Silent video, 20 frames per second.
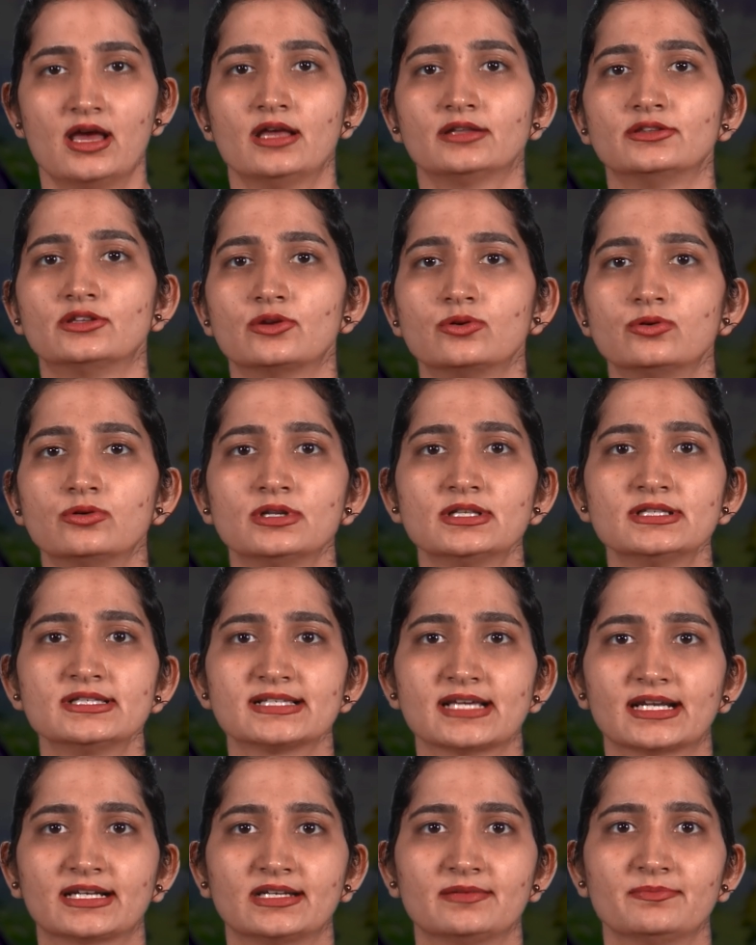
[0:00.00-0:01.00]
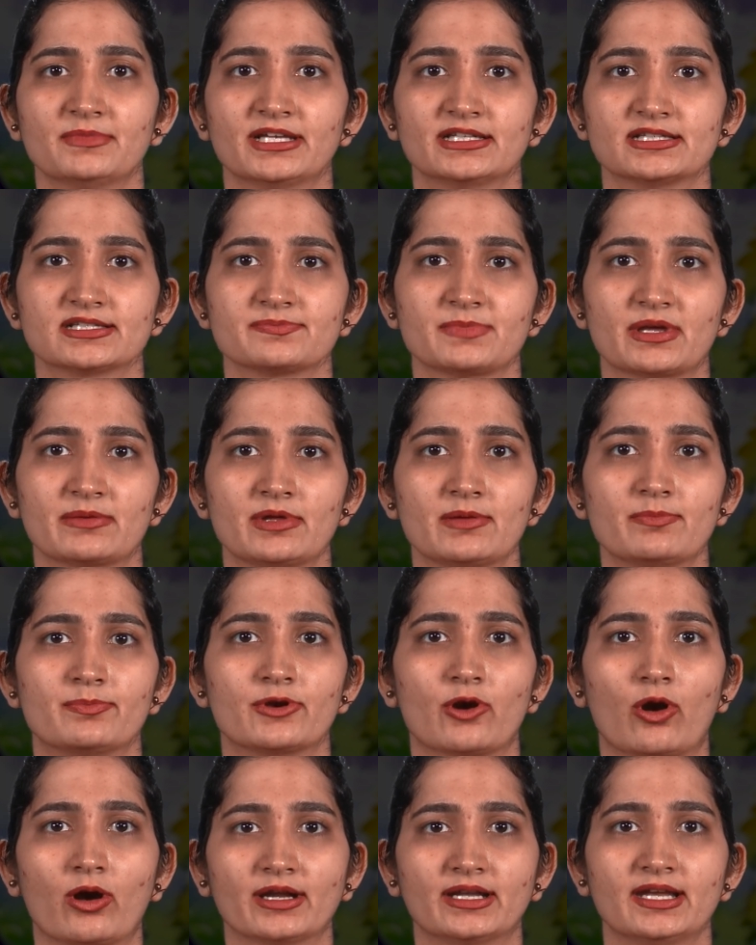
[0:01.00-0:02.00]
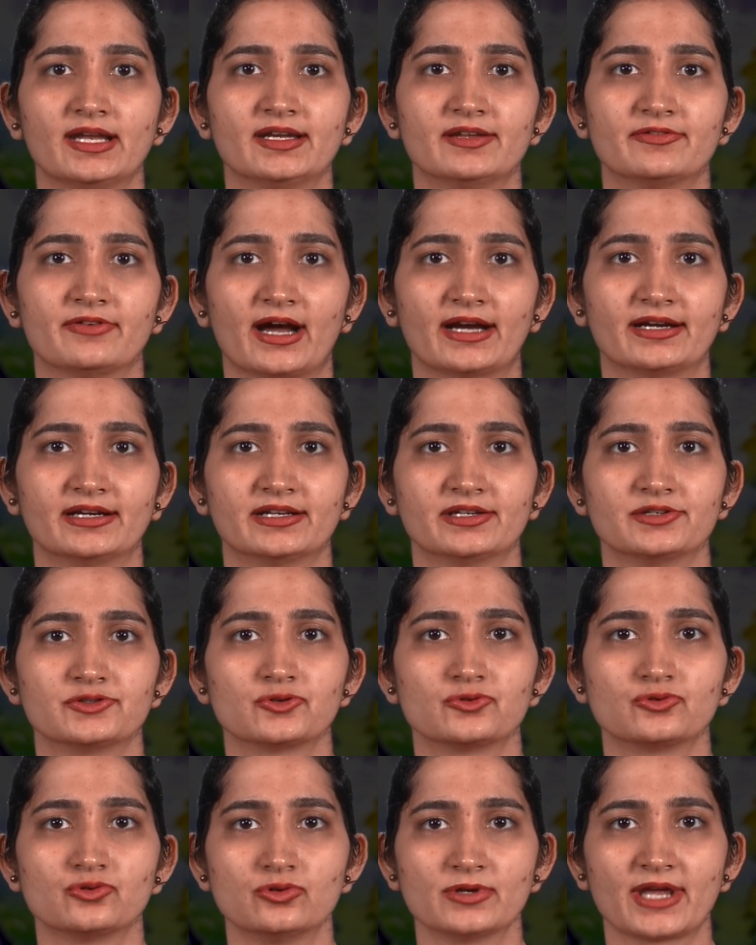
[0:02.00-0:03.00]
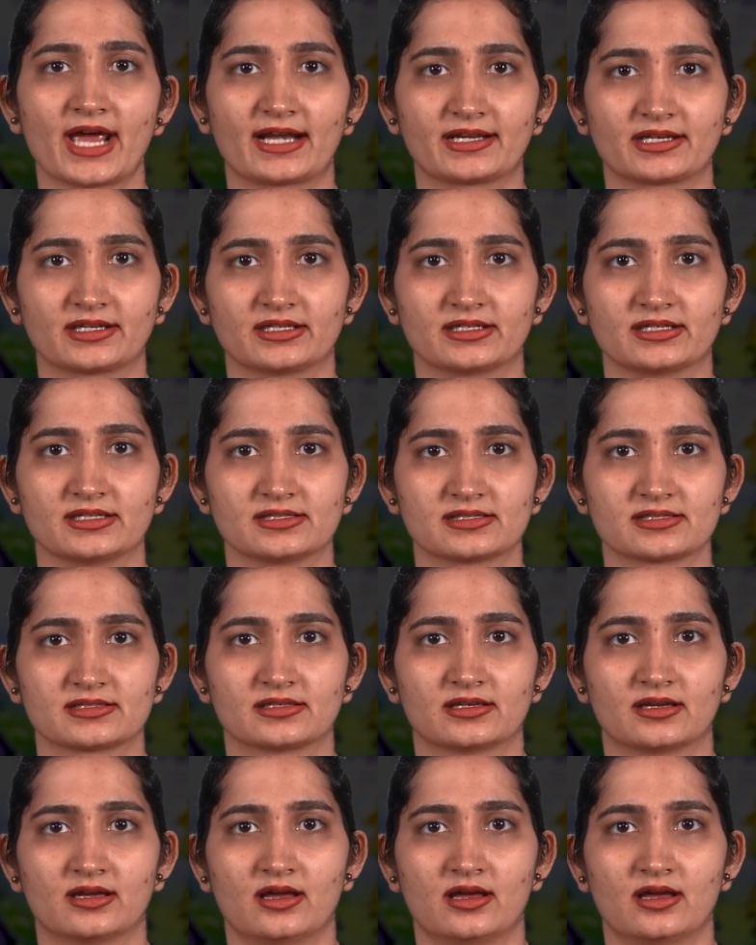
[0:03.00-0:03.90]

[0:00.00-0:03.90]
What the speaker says: the rural settlements may be broadly divided into two categories: